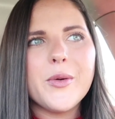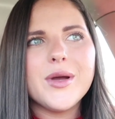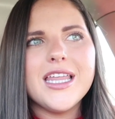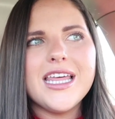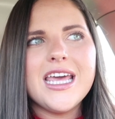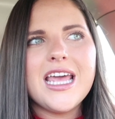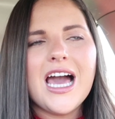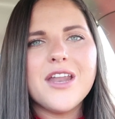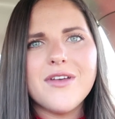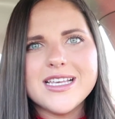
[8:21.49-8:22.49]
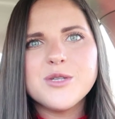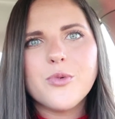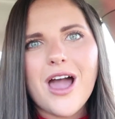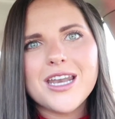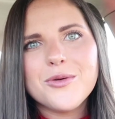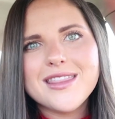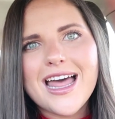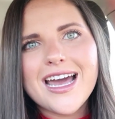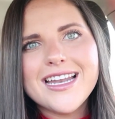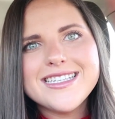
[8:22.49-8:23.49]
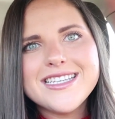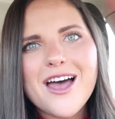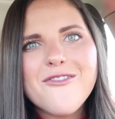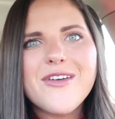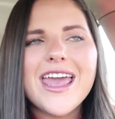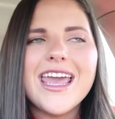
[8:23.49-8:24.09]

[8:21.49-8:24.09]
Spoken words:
really kind of is sporadic with that kind of stuff,